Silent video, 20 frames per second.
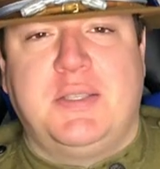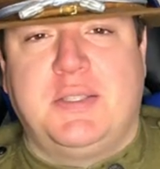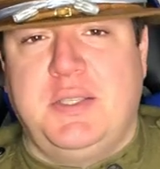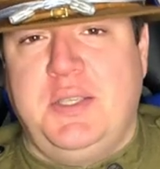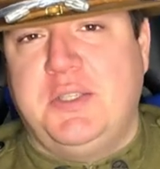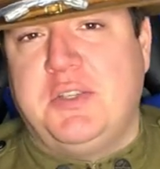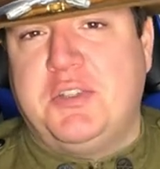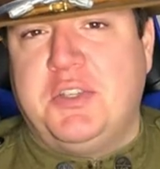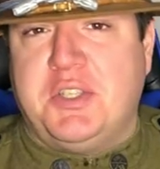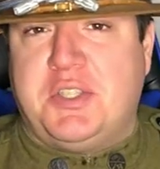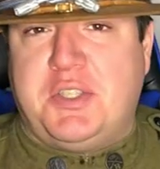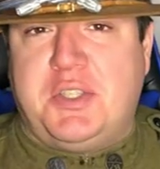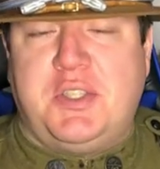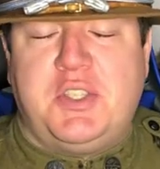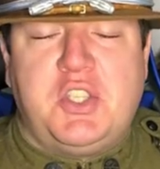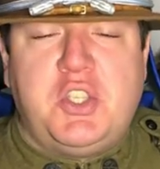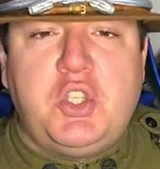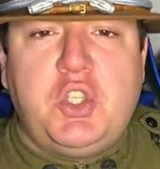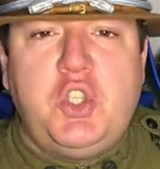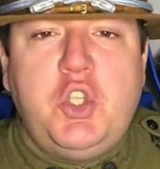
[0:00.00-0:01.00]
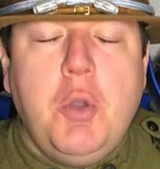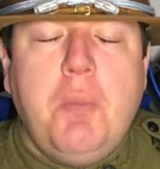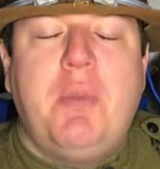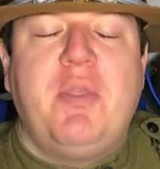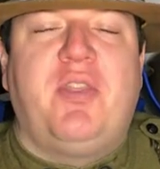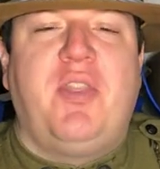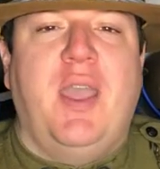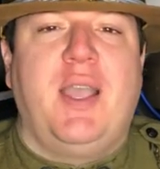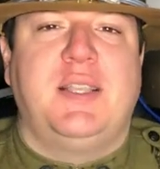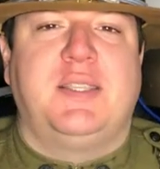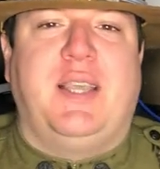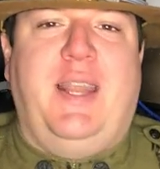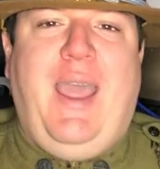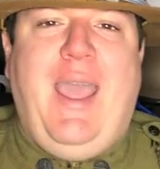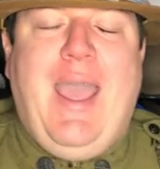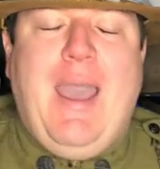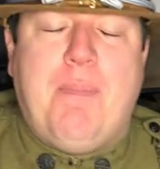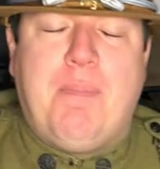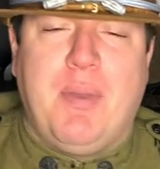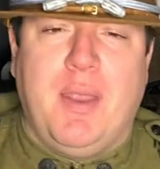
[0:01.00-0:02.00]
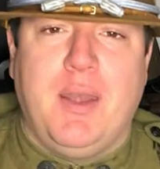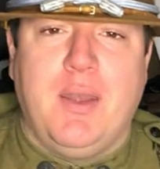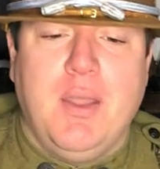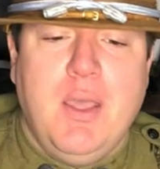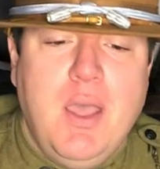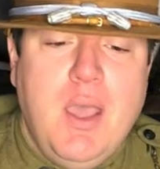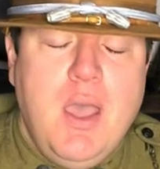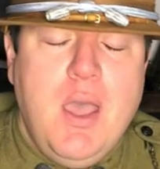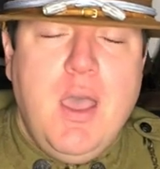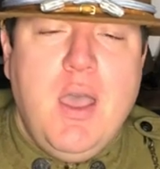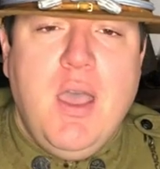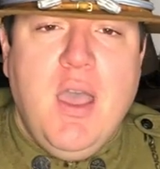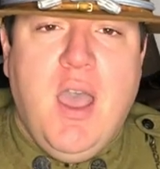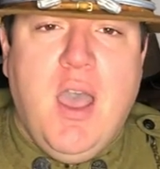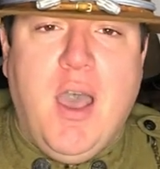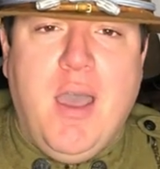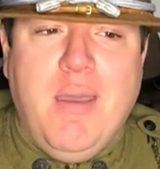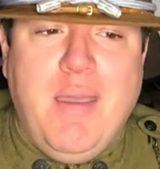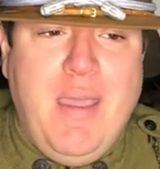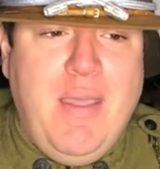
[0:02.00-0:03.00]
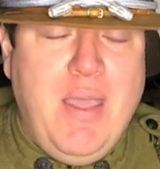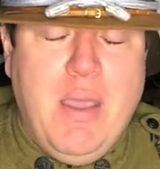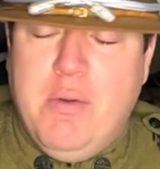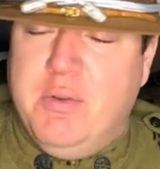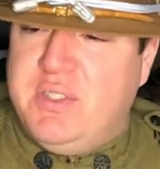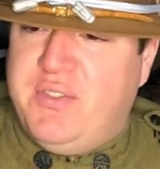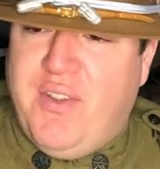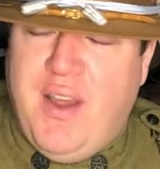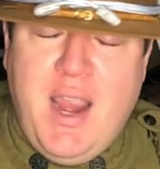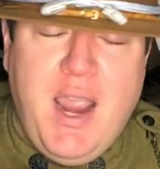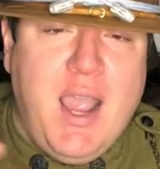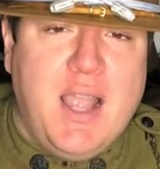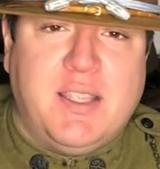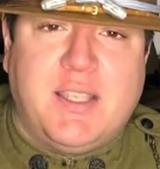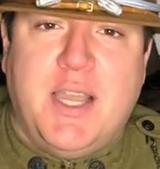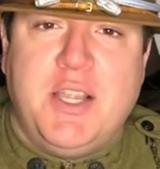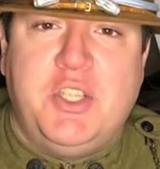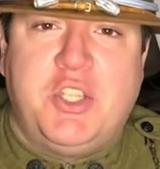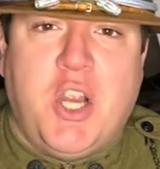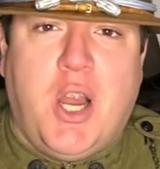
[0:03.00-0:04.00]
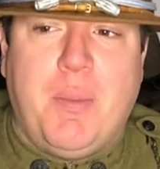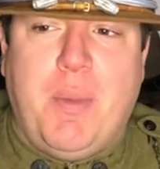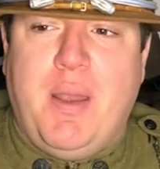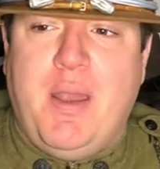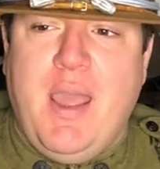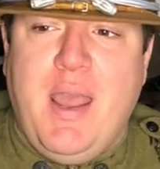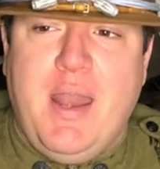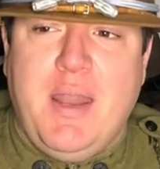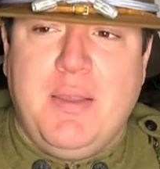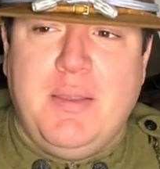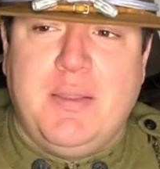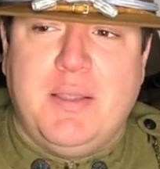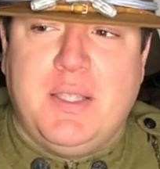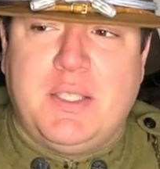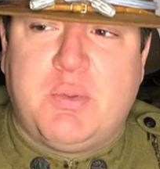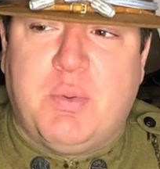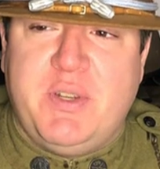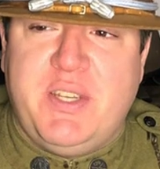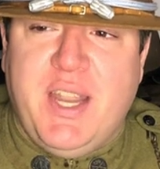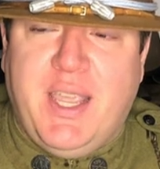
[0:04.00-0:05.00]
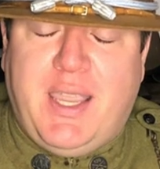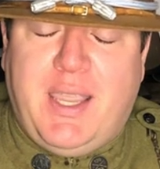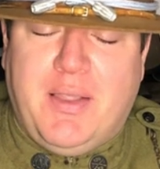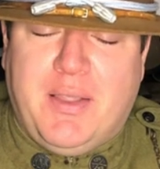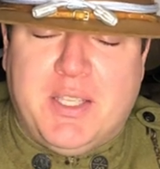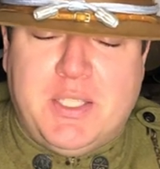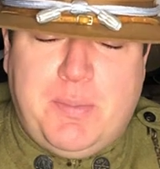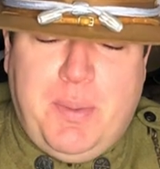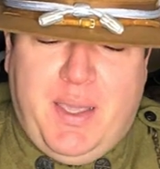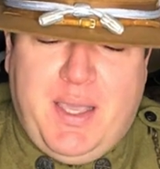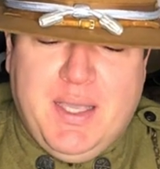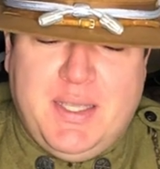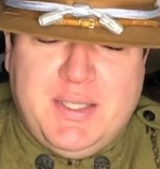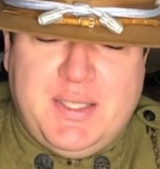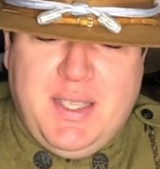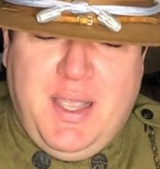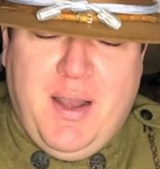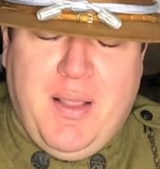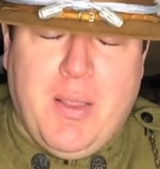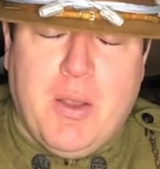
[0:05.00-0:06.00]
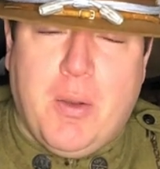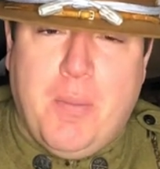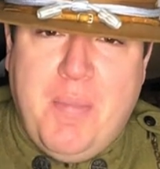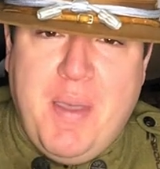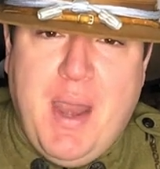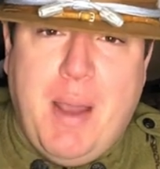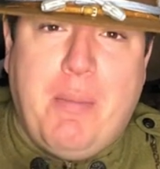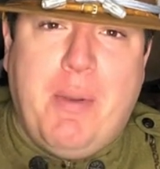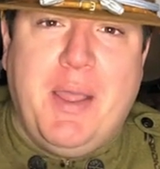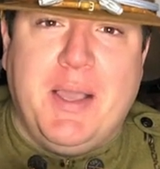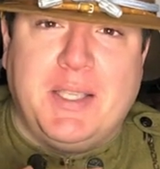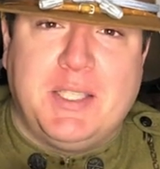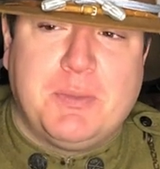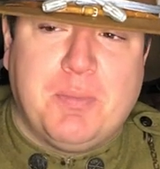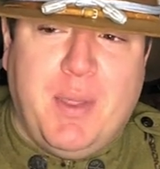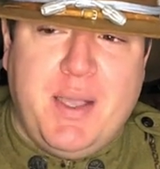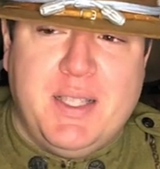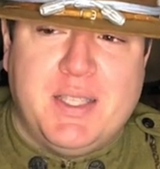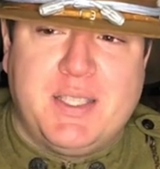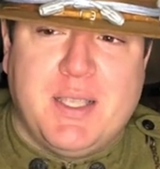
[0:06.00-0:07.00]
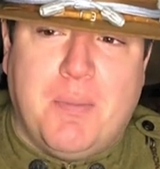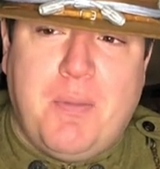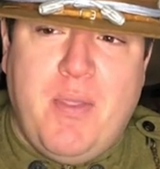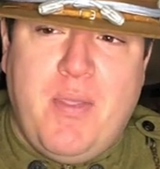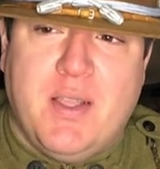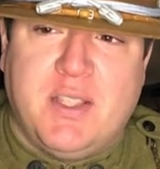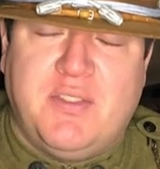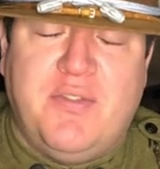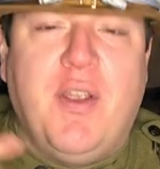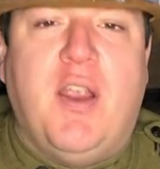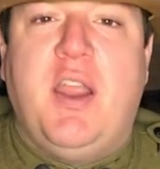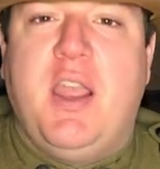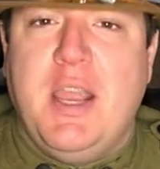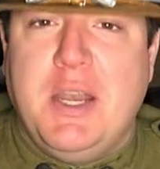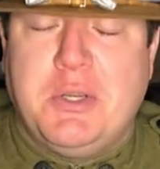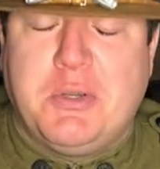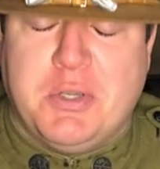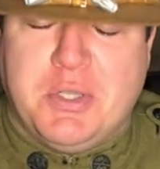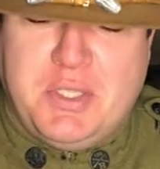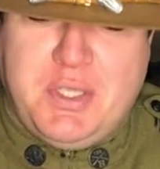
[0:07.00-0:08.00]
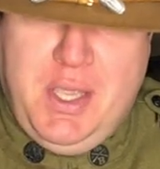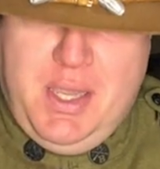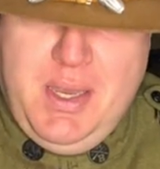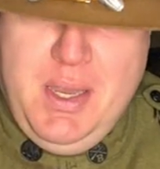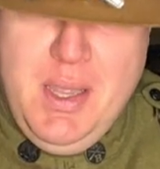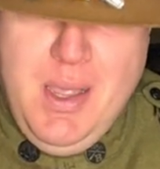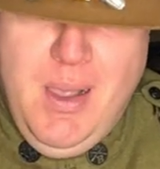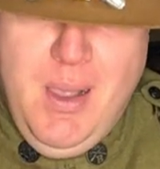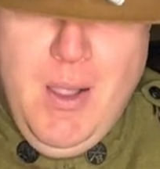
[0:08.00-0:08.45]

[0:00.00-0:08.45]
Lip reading: So these are just stupid things that happened. And it was very anti-German. And it's ridiculous because in a little bit, I'm going to explain something that's very interesting.